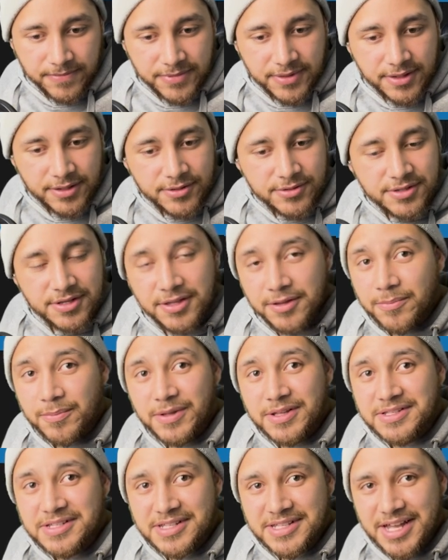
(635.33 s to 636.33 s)
you see the
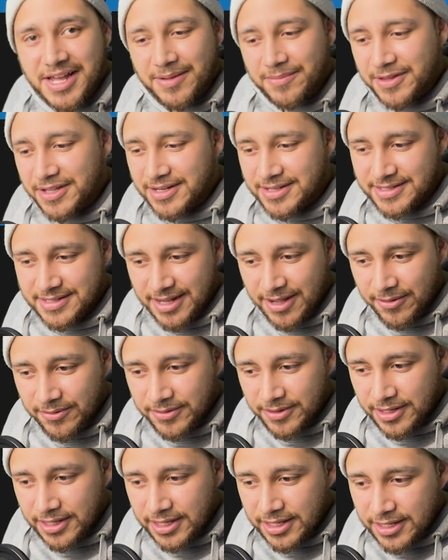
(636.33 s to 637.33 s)
pizza time didn't sound.
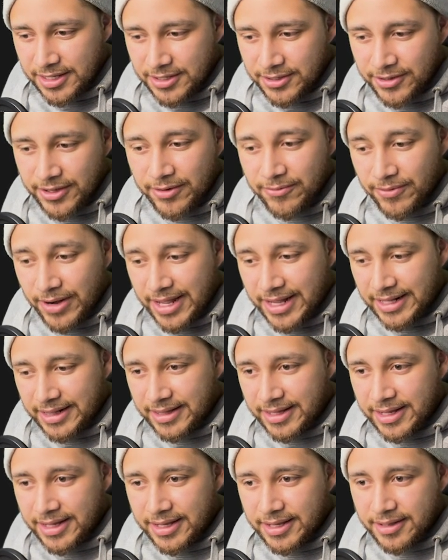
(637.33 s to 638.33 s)
You can right
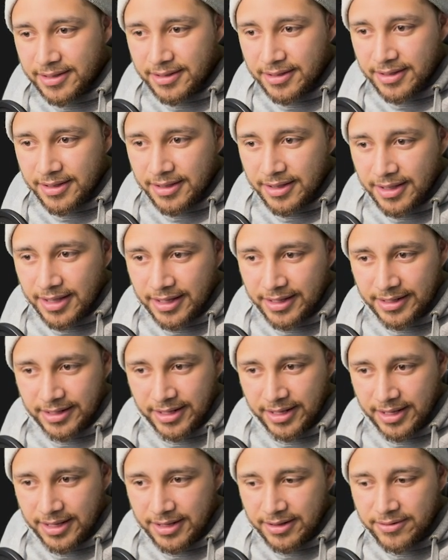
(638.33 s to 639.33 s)
click and
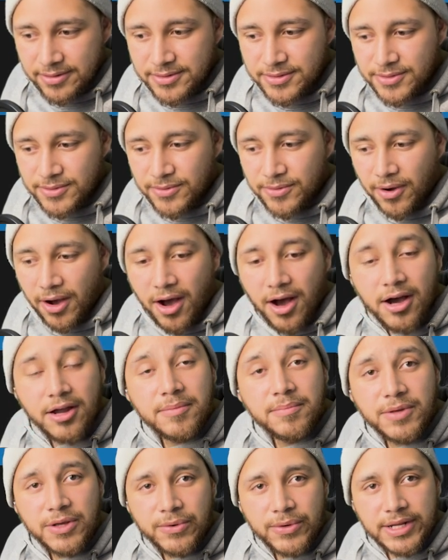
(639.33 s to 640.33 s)
click here to
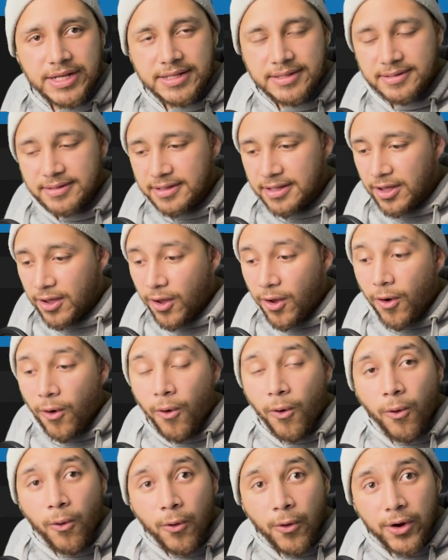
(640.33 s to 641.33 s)
unmute it.
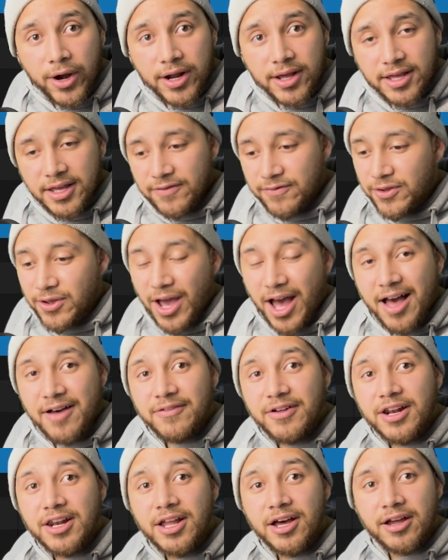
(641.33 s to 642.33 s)
Or if you have a
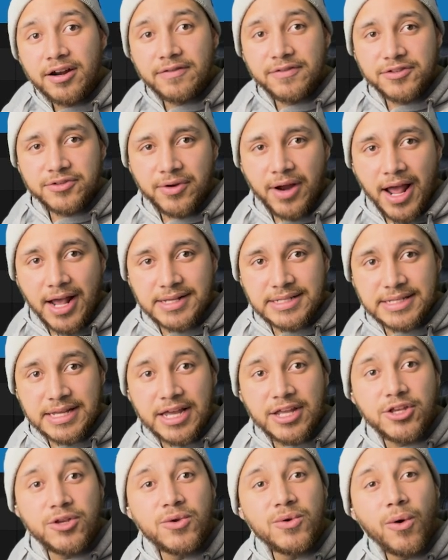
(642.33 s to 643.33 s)
lot of tracks
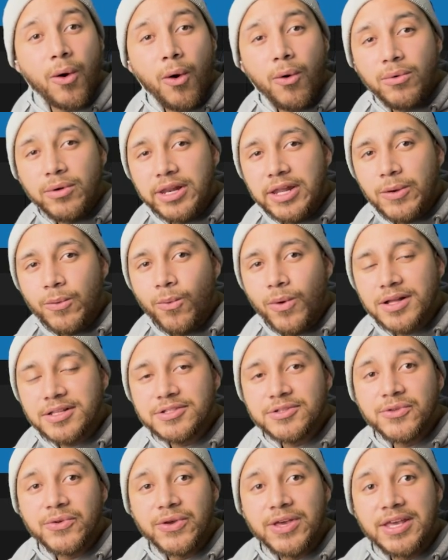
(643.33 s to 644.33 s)
and you only want
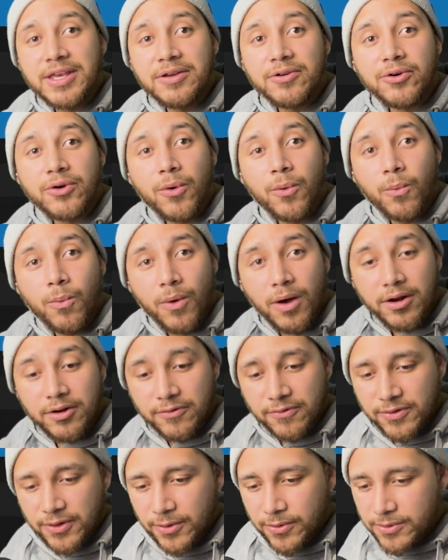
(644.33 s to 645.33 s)
to hear one
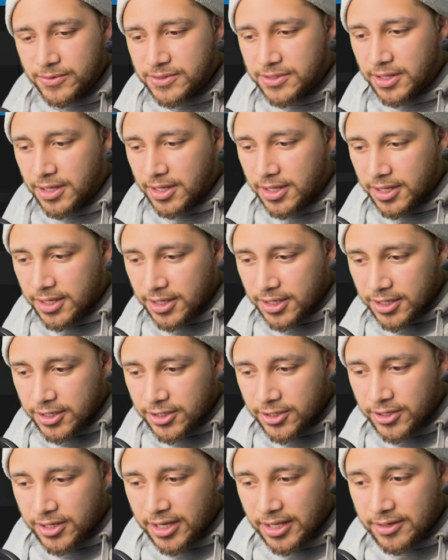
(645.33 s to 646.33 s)
of those,
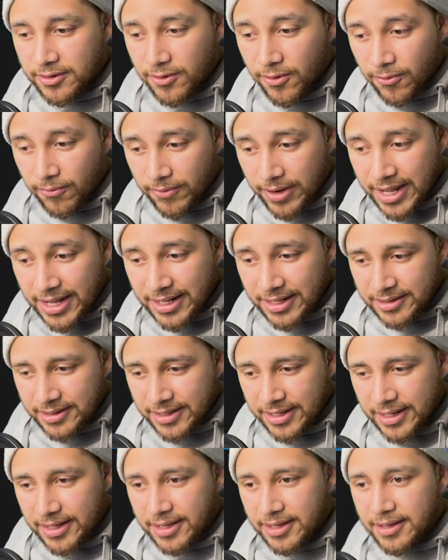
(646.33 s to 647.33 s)
you can right
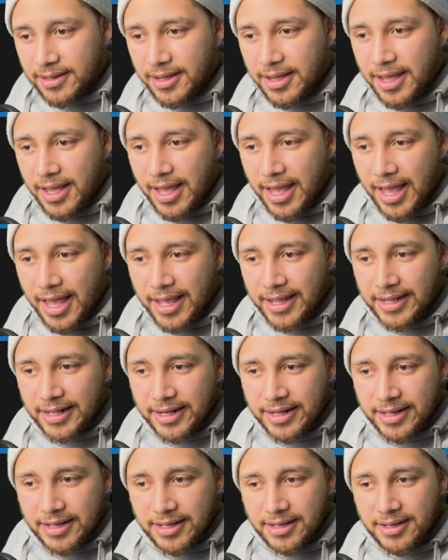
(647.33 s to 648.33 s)
click and
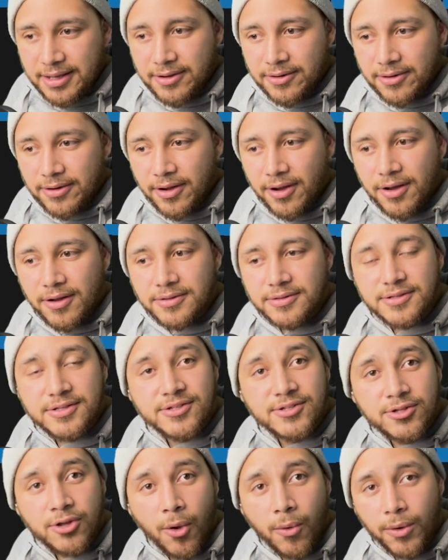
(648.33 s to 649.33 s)
click here on
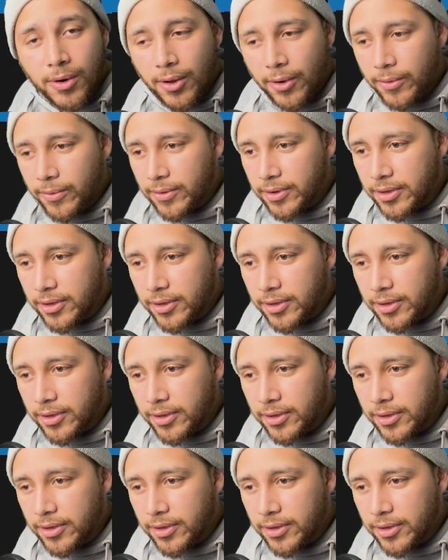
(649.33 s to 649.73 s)
solo.